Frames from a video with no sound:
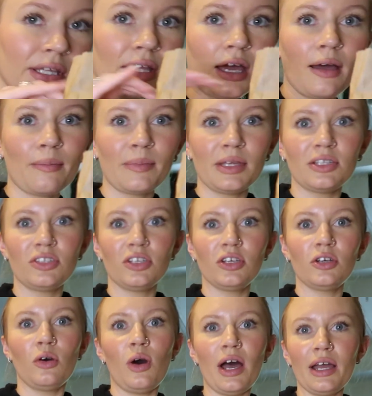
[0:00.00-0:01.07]
Yeah, me
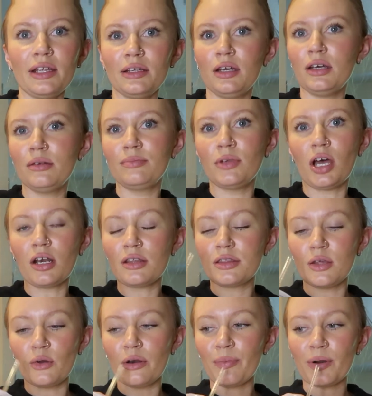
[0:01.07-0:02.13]
too. I, am not a
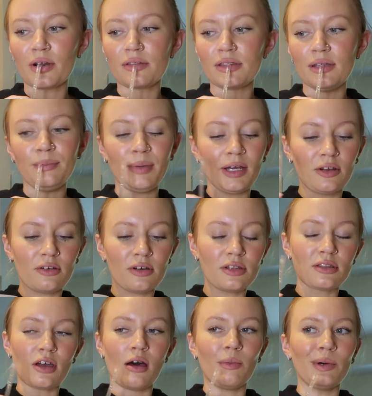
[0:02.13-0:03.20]
soda person, but
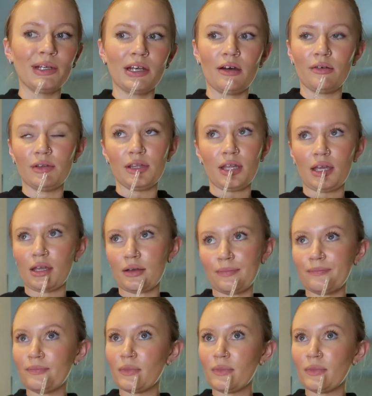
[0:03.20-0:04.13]
Chris got one and I was like,